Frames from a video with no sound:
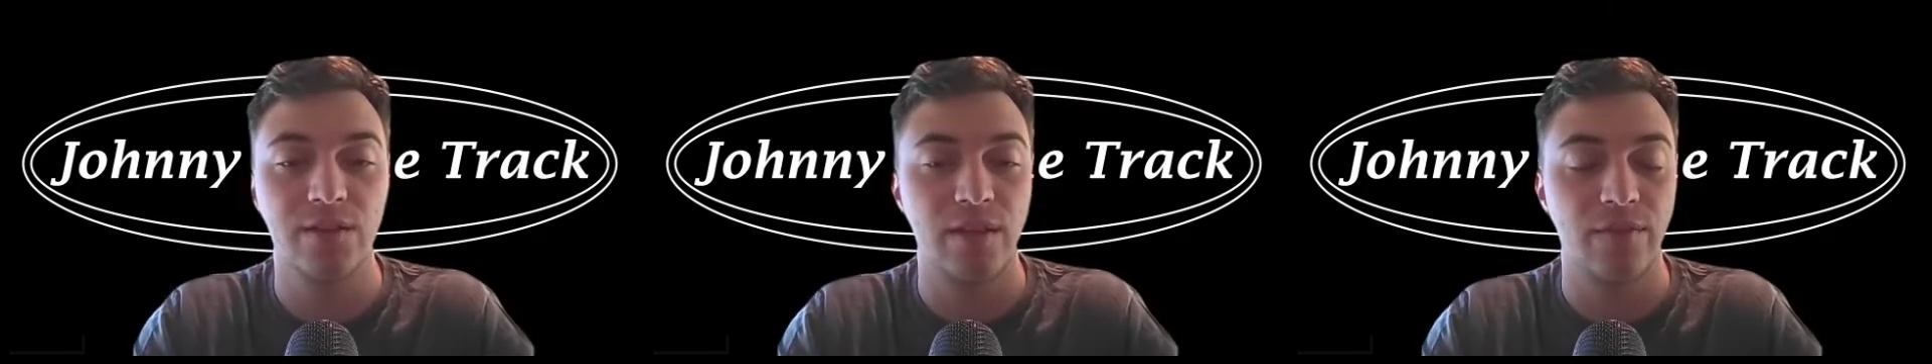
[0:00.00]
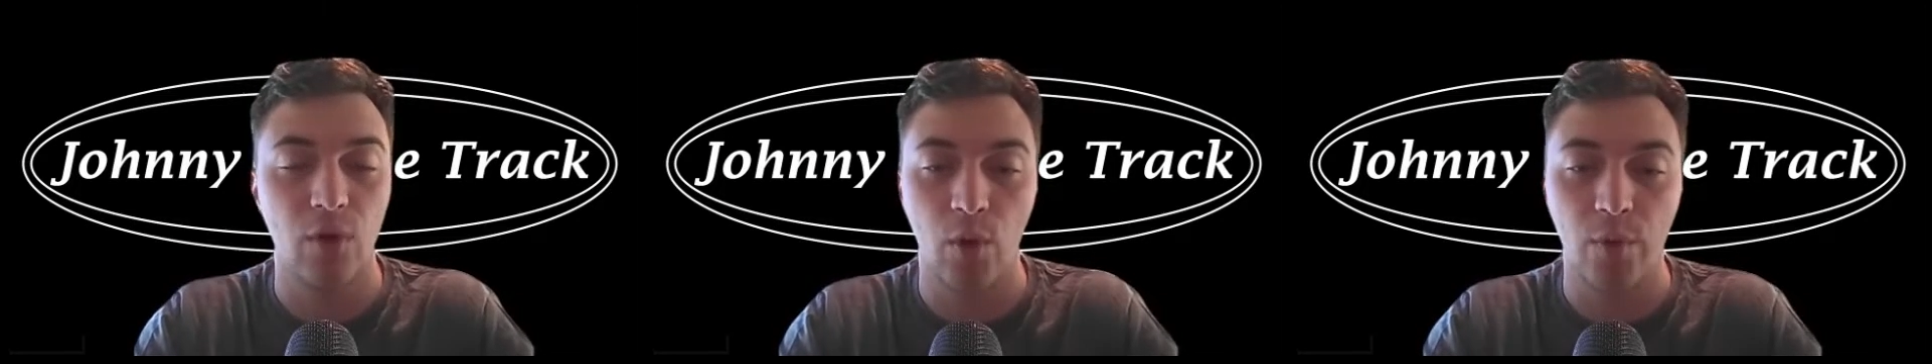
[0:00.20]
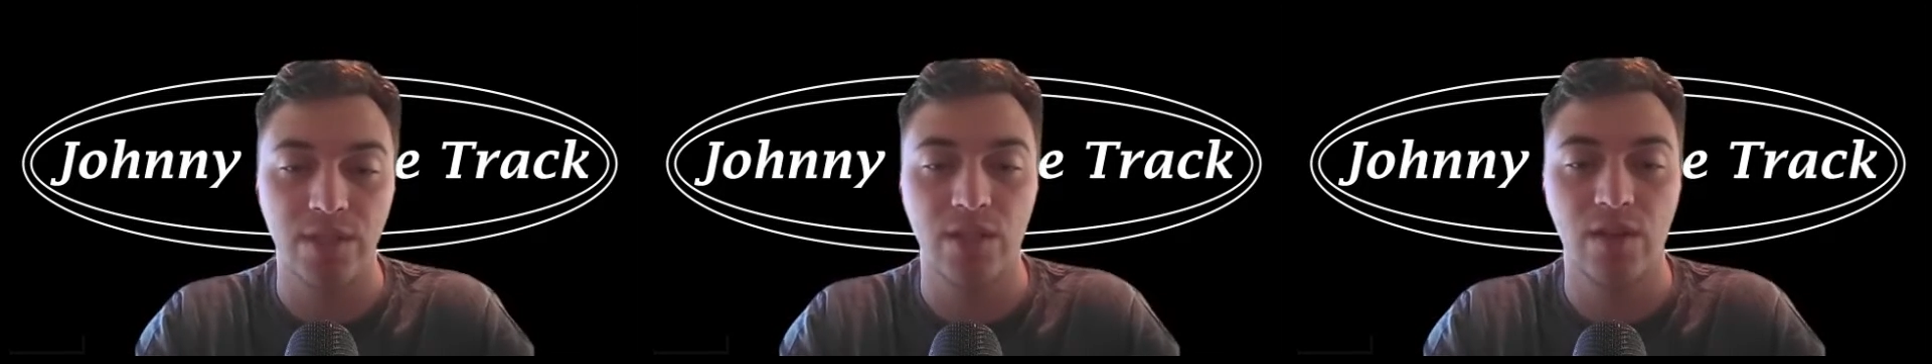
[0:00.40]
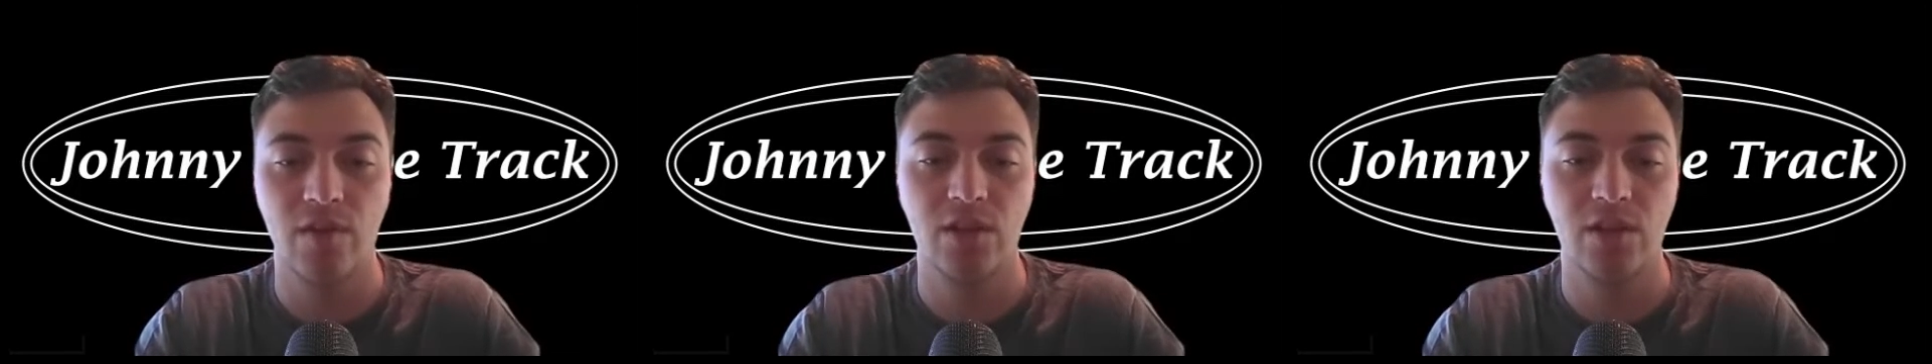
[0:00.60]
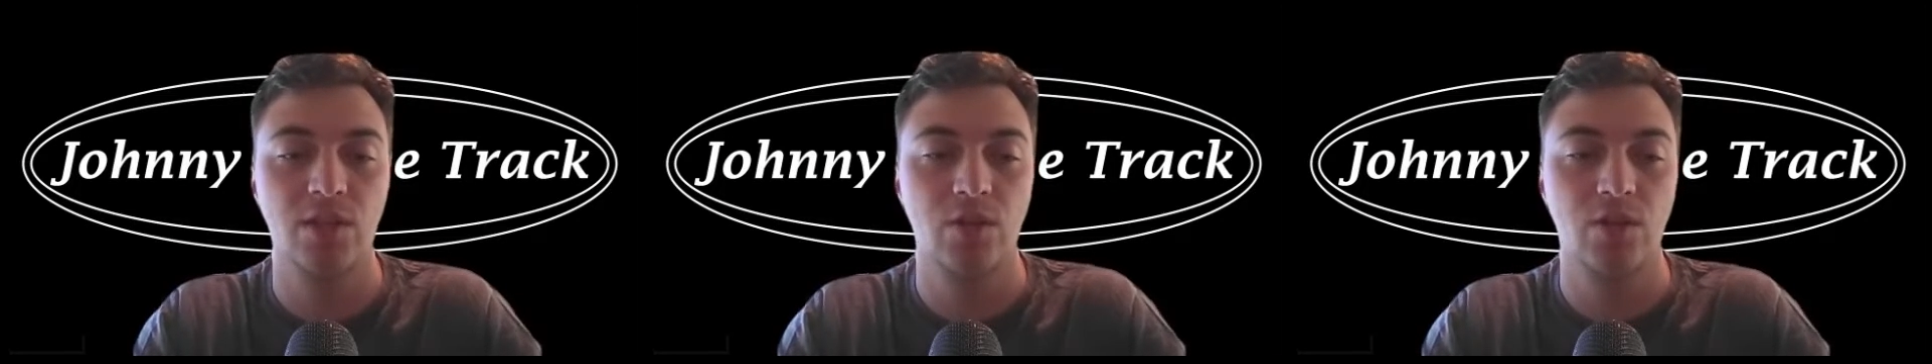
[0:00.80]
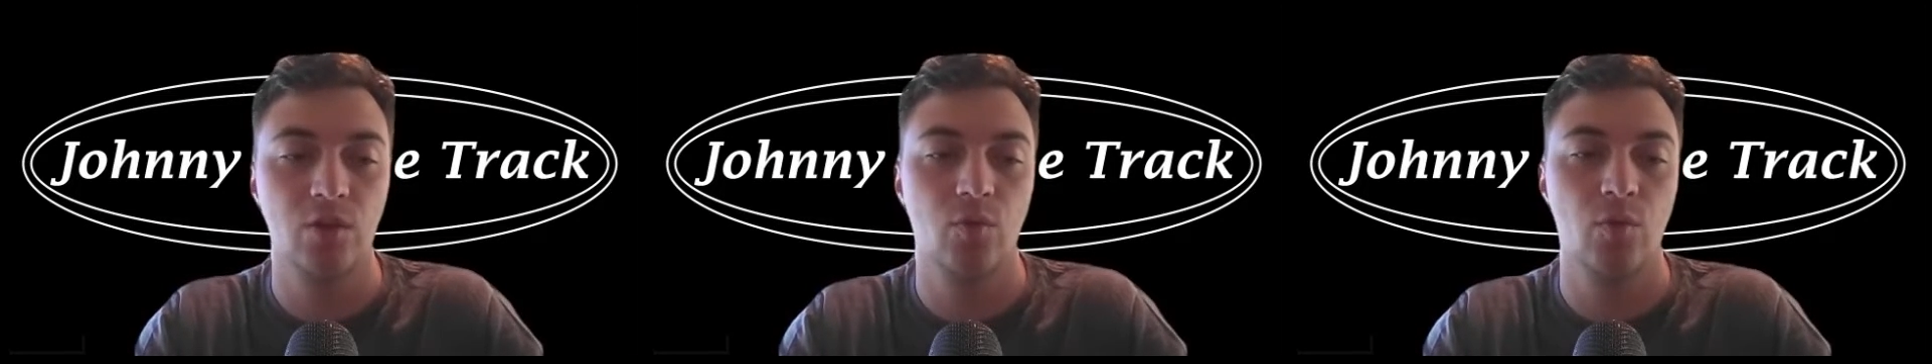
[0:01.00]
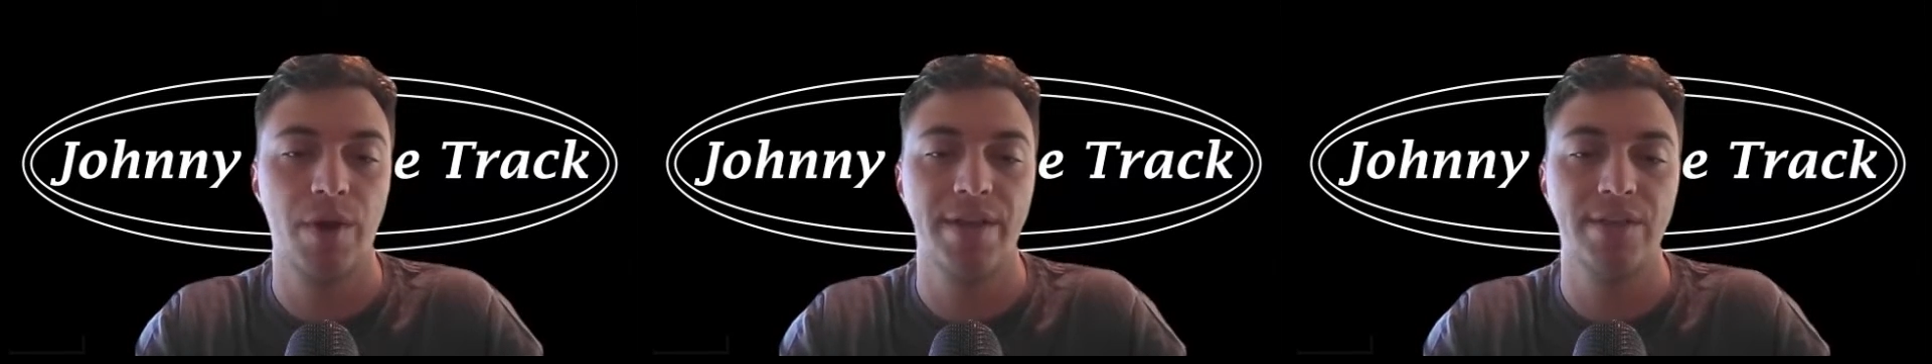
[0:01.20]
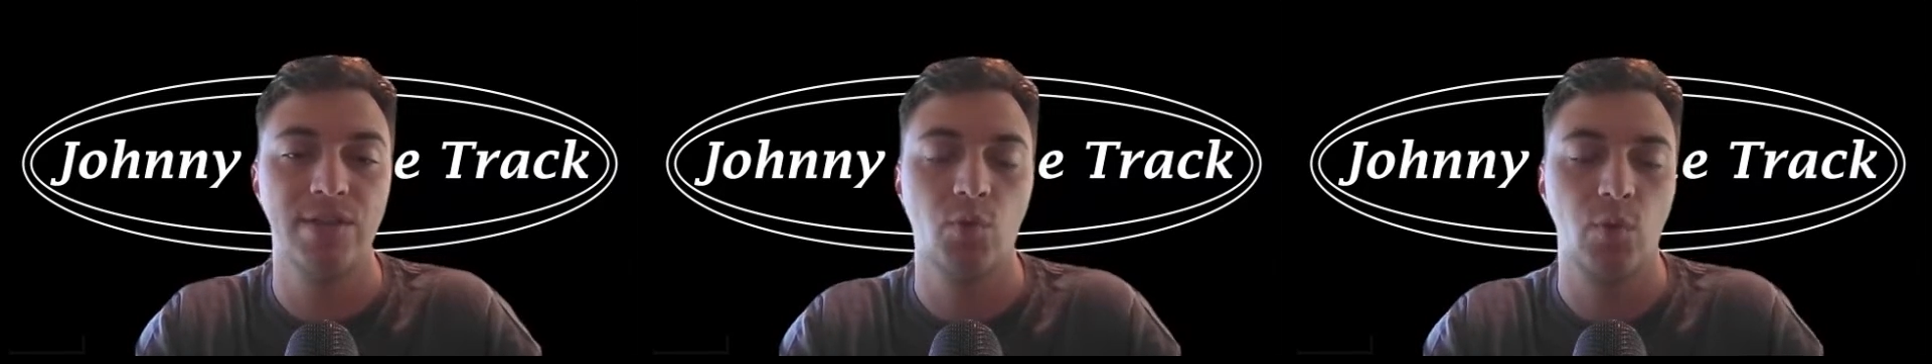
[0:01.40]
They've always given us a good
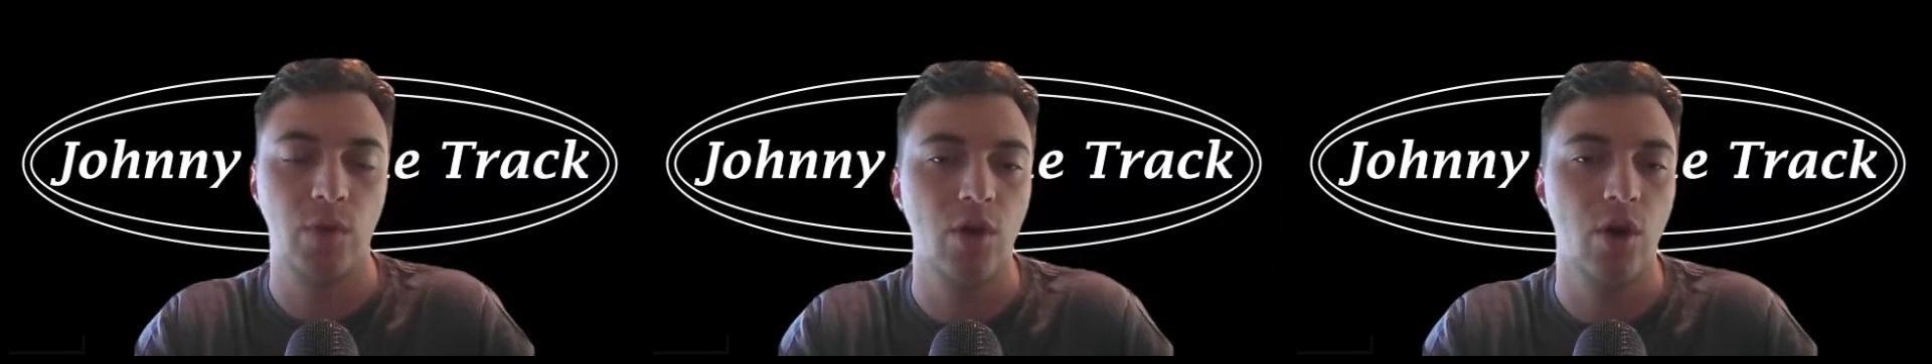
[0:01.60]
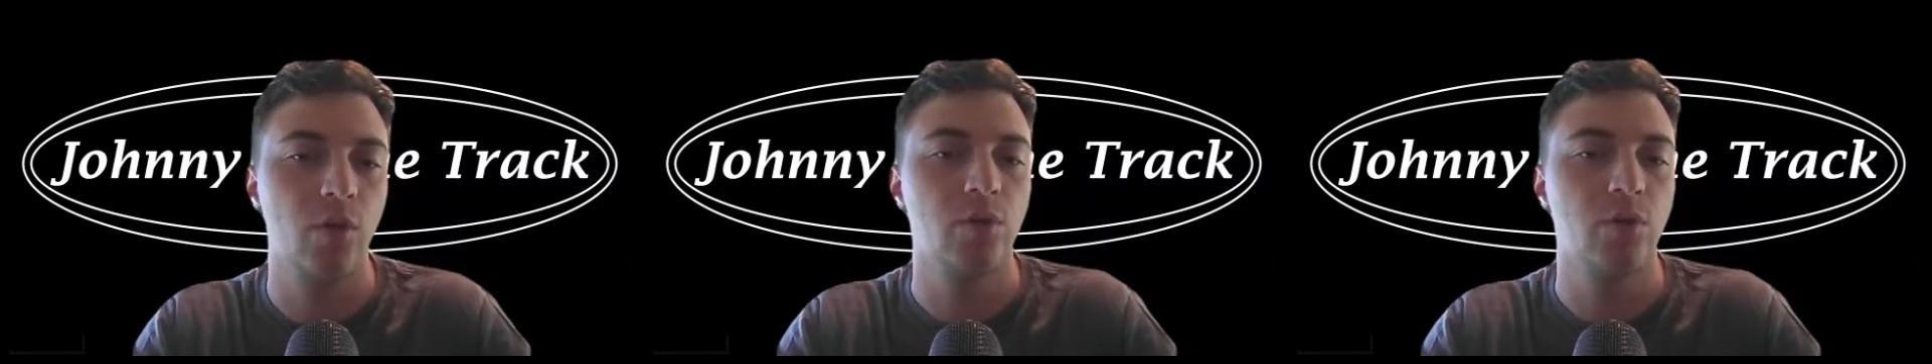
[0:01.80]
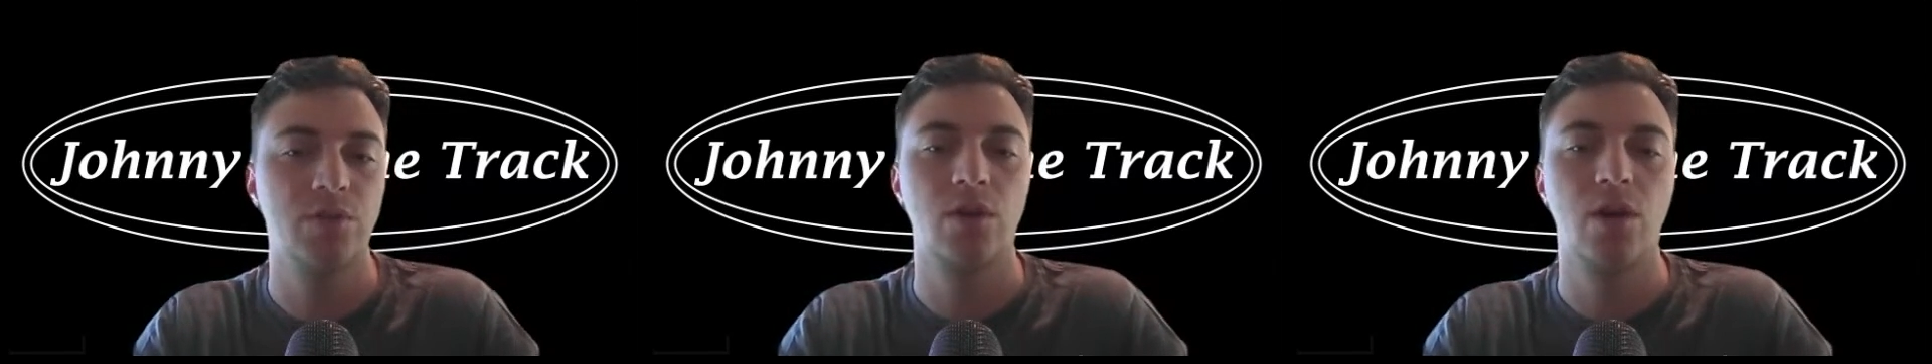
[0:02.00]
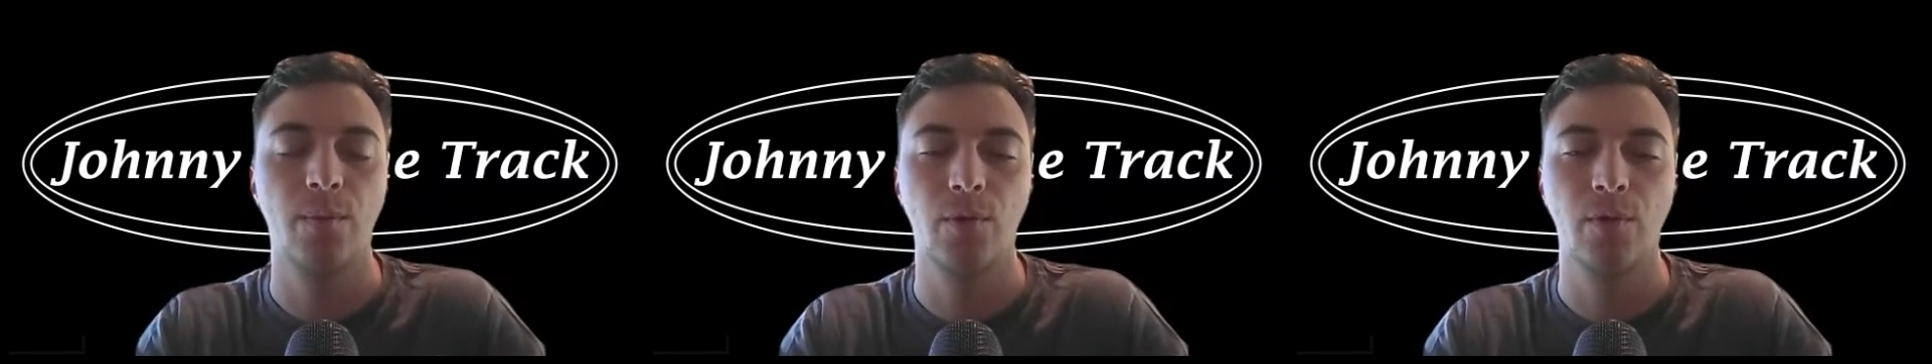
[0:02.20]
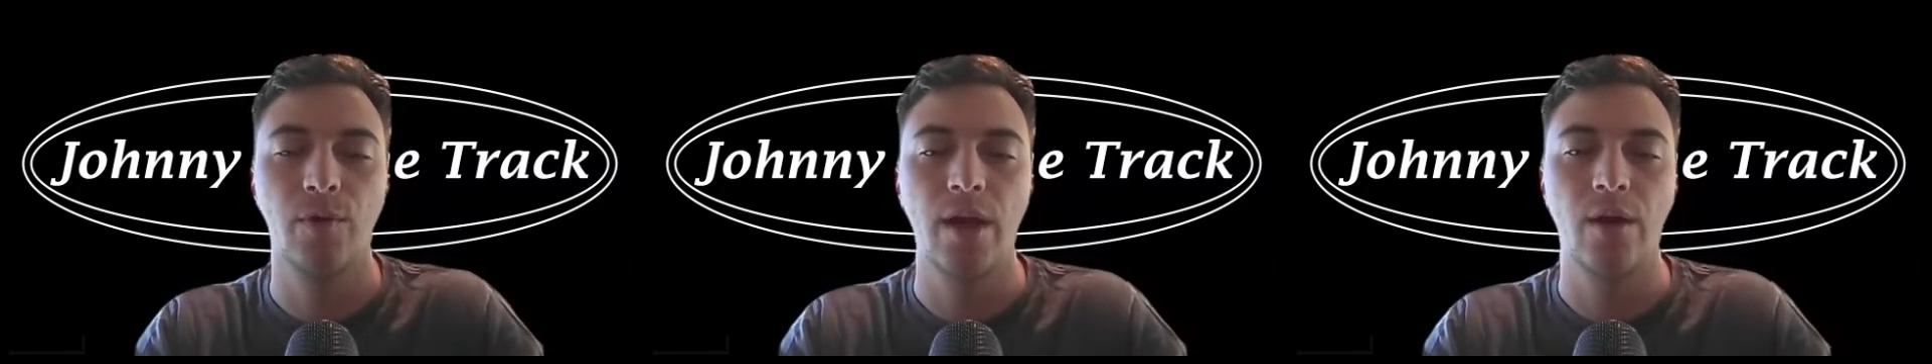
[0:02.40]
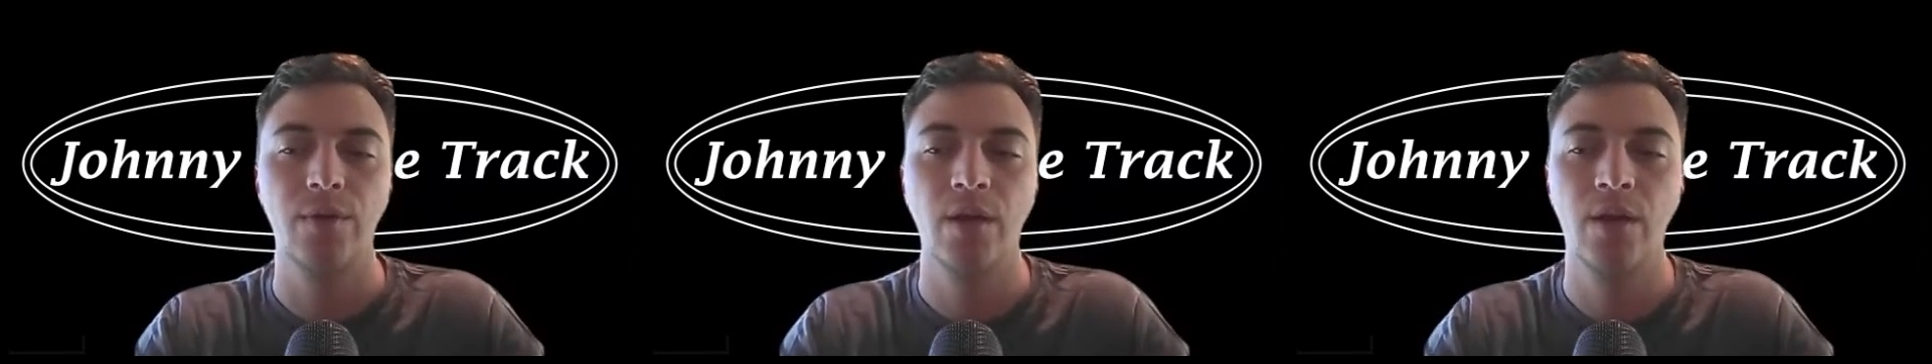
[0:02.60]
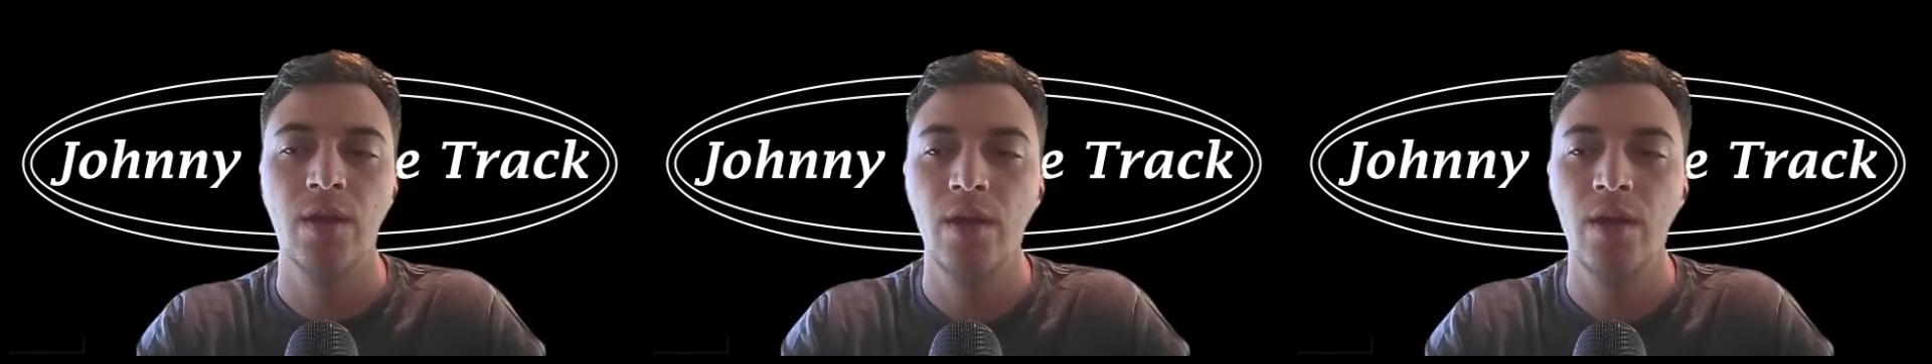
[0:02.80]
race. So we know those will come around.